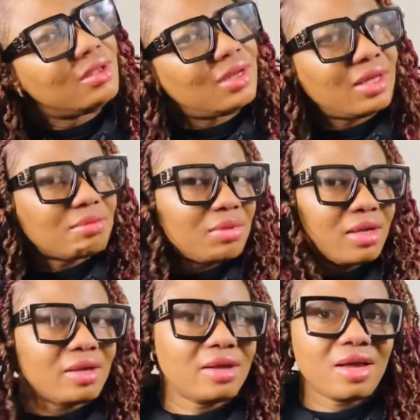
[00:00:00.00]
Like my
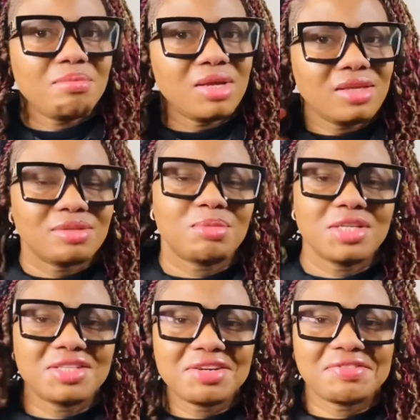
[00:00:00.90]
hair. I made it
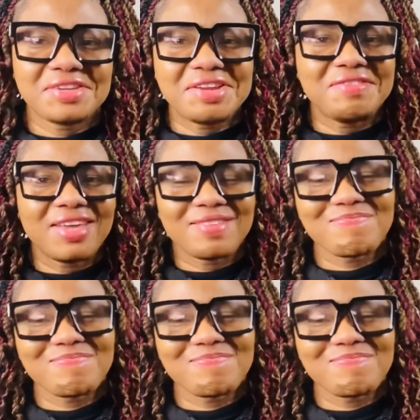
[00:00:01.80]
myself anyway.